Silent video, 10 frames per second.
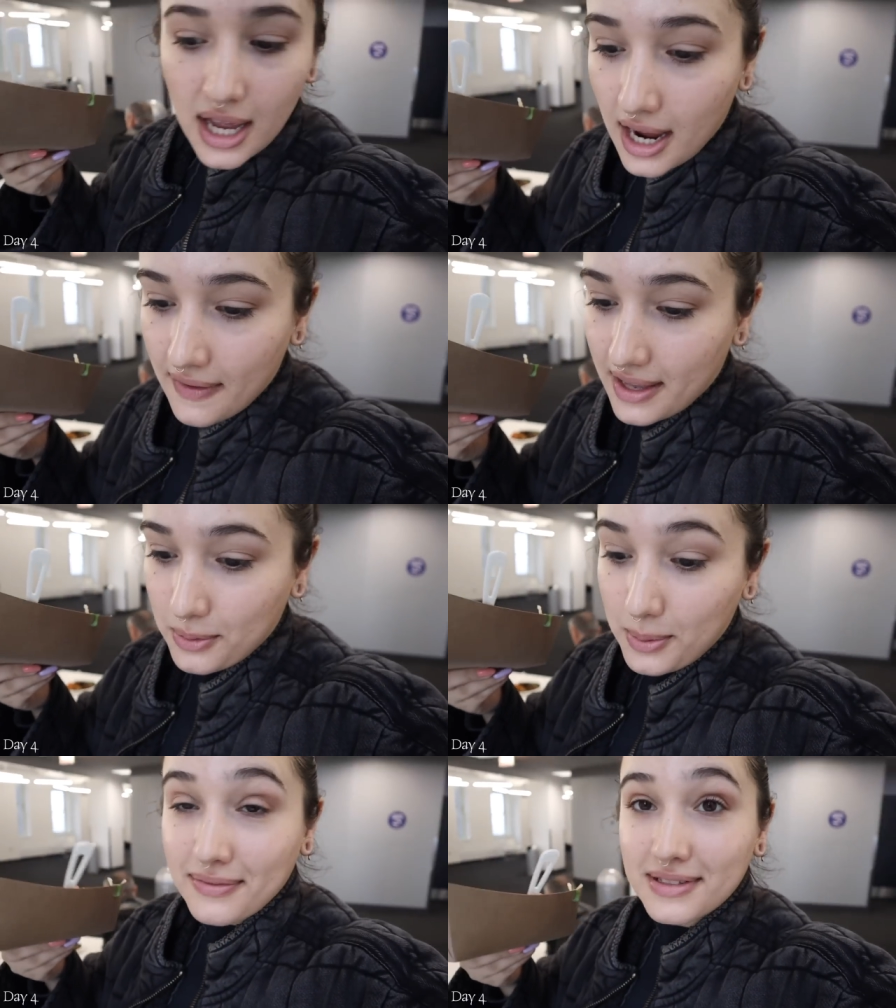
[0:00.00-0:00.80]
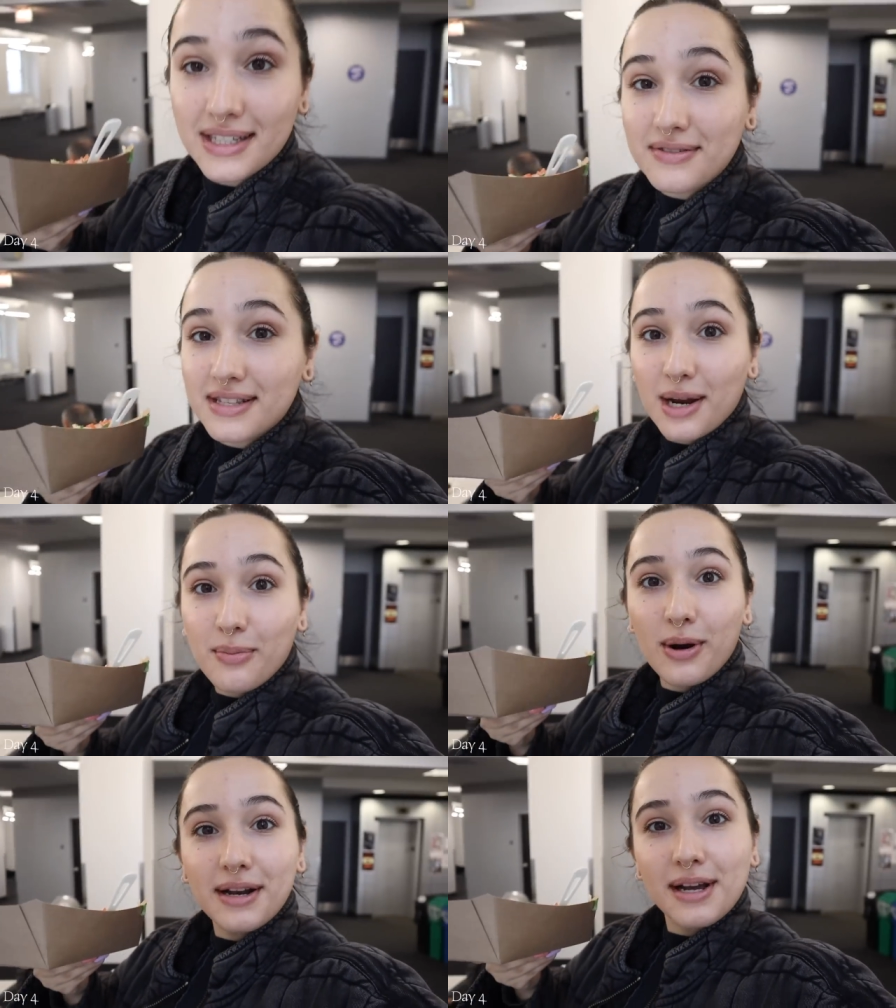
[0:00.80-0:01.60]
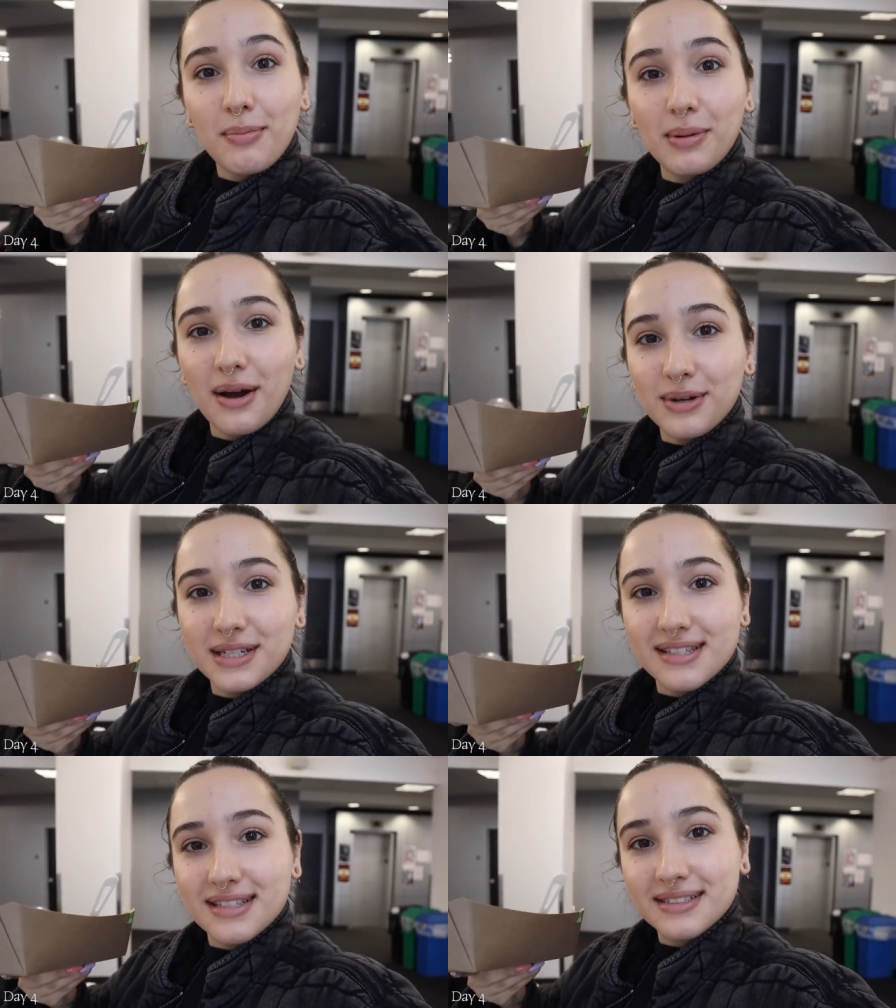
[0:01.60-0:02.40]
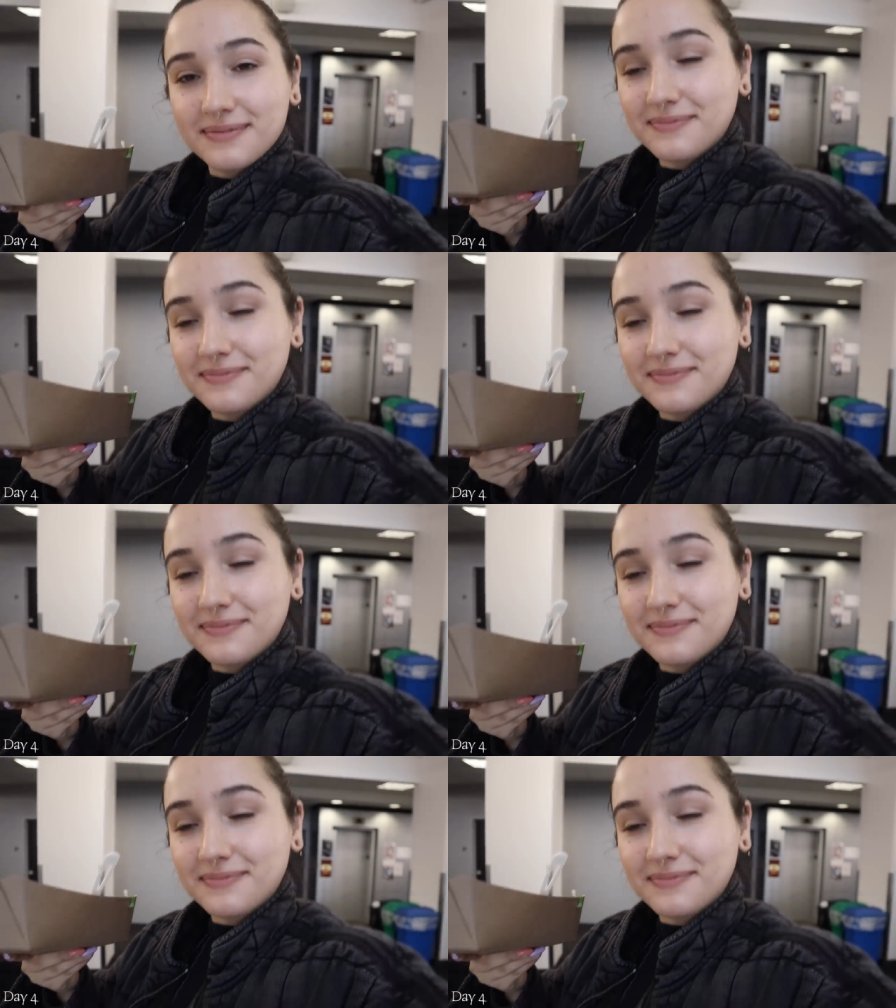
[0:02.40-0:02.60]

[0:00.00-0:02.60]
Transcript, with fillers: and then we have to leave to the airport in a couple hours.